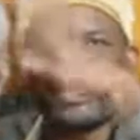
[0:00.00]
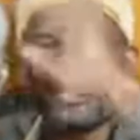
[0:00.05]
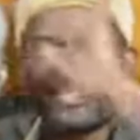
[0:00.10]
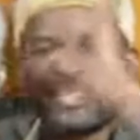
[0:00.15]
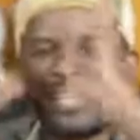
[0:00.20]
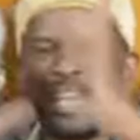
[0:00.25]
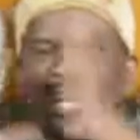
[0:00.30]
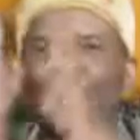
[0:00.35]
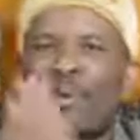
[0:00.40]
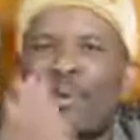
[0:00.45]
in
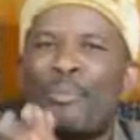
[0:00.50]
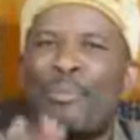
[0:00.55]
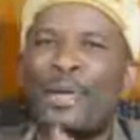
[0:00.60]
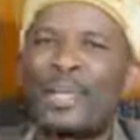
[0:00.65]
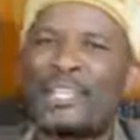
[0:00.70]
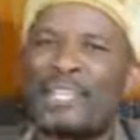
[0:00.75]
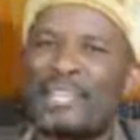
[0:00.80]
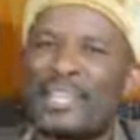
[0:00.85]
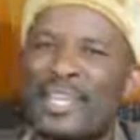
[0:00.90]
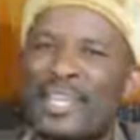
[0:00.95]
the upper
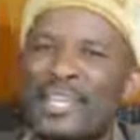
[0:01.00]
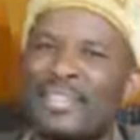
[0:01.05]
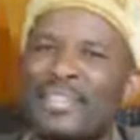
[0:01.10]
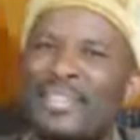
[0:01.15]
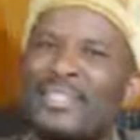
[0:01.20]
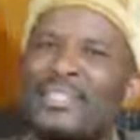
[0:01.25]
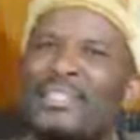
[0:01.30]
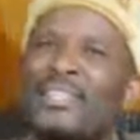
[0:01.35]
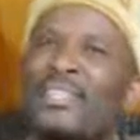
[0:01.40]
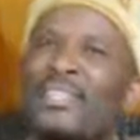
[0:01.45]
part side.
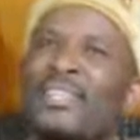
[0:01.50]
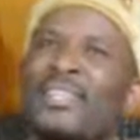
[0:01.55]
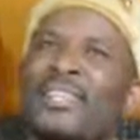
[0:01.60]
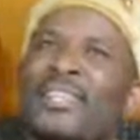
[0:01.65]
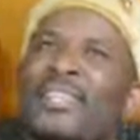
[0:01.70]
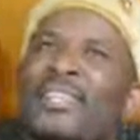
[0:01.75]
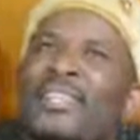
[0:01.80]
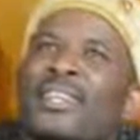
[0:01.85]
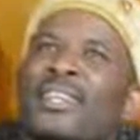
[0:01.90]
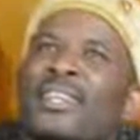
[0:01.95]

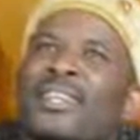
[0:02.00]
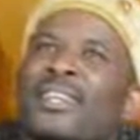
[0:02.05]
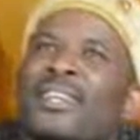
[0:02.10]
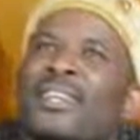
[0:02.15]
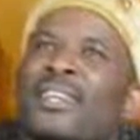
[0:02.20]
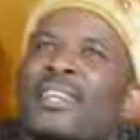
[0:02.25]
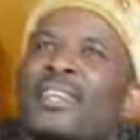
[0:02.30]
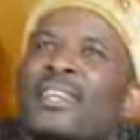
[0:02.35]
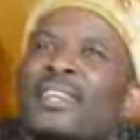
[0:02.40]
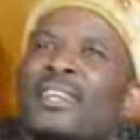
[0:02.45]

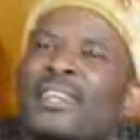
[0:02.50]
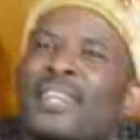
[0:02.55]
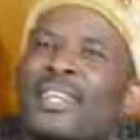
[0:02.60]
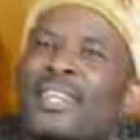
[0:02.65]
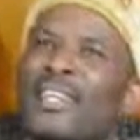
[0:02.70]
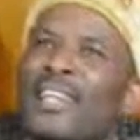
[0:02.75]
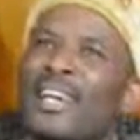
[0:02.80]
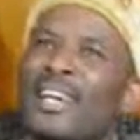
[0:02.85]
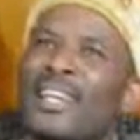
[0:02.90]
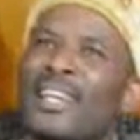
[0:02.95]

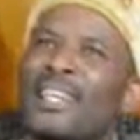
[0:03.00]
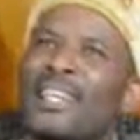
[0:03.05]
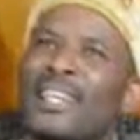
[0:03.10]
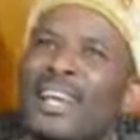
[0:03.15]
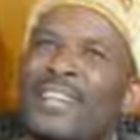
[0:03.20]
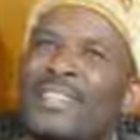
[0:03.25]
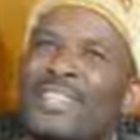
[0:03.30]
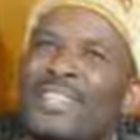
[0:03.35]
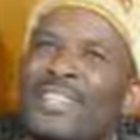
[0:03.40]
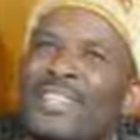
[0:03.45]
Then I
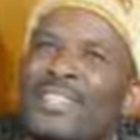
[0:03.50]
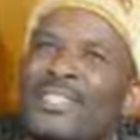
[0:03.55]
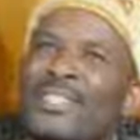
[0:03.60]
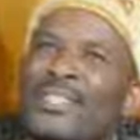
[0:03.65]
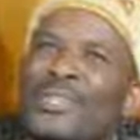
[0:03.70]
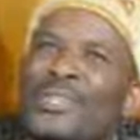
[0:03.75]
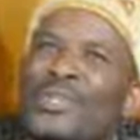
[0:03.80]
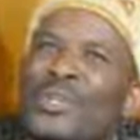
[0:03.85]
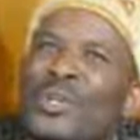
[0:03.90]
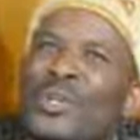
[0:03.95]
again
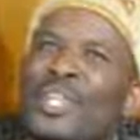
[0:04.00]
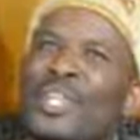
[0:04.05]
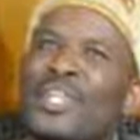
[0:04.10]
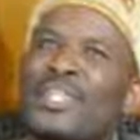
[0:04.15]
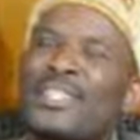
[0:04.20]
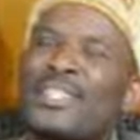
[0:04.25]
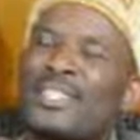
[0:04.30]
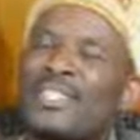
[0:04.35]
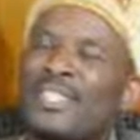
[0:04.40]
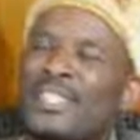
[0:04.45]
saw
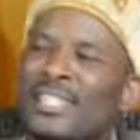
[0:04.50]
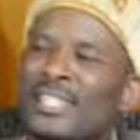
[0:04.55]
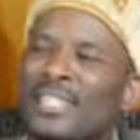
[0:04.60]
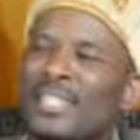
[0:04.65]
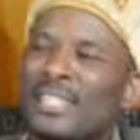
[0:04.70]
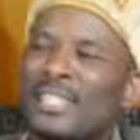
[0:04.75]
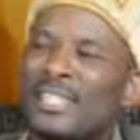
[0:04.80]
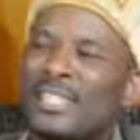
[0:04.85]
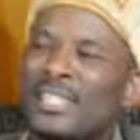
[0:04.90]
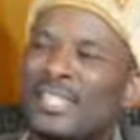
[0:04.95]
that
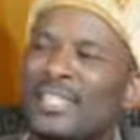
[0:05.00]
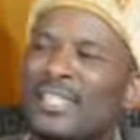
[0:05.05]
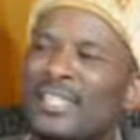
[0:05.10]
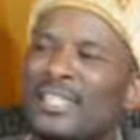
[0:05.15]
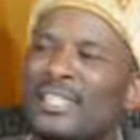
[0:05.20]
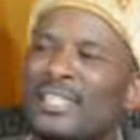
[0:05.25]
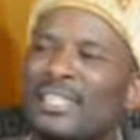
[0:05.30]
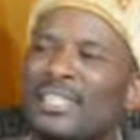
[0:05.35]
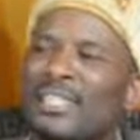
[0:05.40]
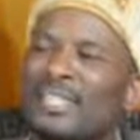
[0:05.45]
G
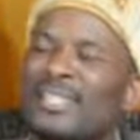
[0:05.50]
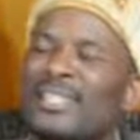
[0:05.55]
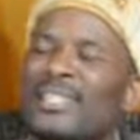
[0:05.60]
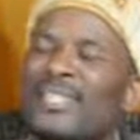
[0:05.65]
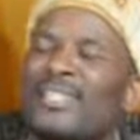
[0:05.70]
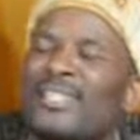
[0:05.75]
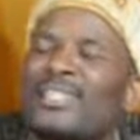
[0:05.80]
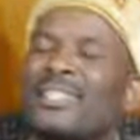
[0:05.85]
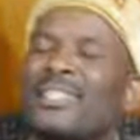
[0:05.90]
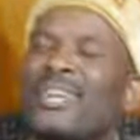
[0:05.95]

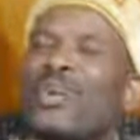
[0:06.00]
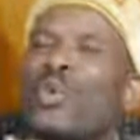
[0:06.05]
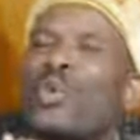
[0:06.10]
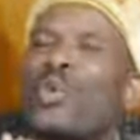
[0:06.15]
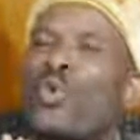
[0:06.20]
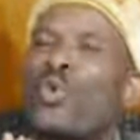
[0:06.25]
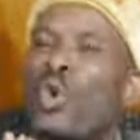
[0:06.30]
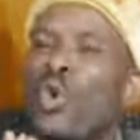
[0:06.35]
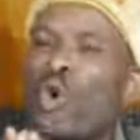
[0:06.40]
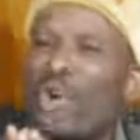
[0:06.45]
is now
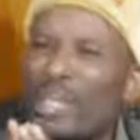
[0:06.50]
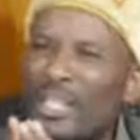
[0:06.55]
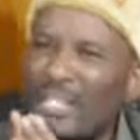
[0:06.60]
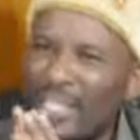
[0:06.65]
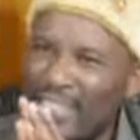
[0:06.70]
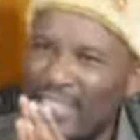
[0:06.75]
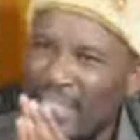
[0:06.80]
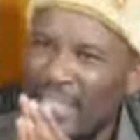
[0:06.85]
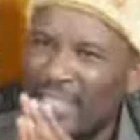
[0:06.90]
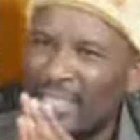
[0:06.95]

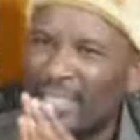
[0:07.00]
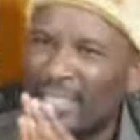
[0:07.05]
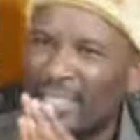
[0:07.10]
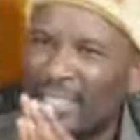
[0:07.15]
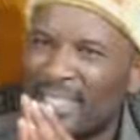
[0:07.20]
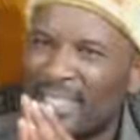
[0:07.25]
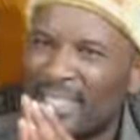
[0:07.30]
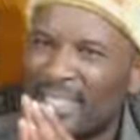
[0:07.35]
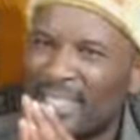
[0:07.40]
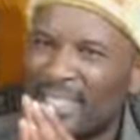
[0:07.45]
gold,
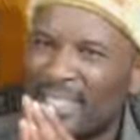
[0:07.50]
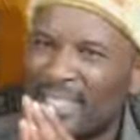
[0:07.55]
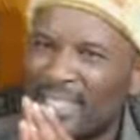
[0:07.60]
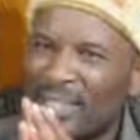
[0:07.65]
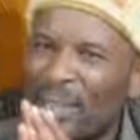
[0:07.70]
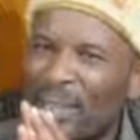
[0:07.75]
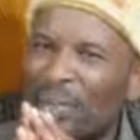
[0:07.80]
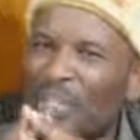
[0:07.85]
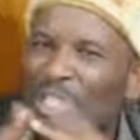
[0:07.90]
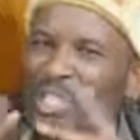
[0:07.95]

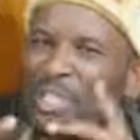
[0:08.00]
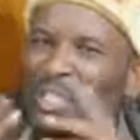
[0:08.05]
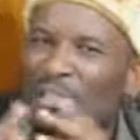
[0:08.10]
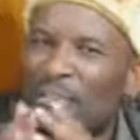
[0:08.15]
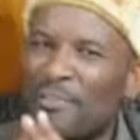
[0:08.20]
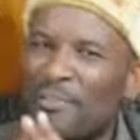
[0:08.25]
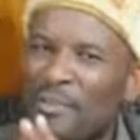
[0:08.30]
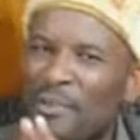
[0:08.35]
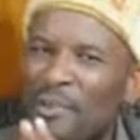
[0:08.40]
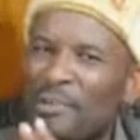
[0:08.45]
which
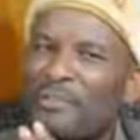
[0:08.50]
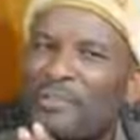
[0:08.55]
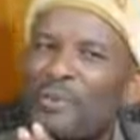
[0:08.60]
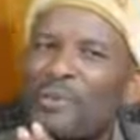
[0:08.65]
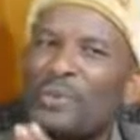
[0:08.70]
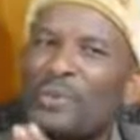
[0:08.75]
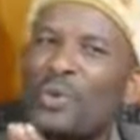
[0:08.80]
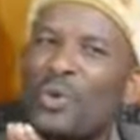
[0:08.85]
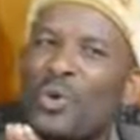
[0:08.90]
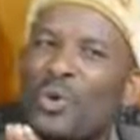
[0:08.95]
therefore we've
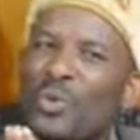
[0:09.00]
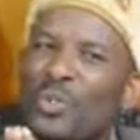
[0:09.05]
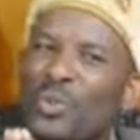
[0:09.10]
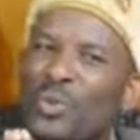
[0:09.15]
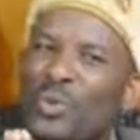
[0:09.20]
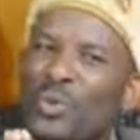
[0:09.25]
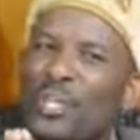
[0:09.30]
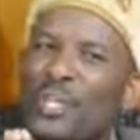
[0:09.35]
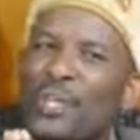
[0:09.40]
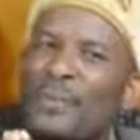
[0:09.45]
got gold
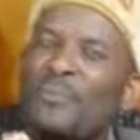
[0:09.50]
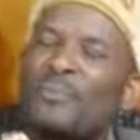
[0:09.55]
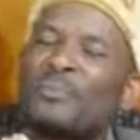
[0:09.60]
where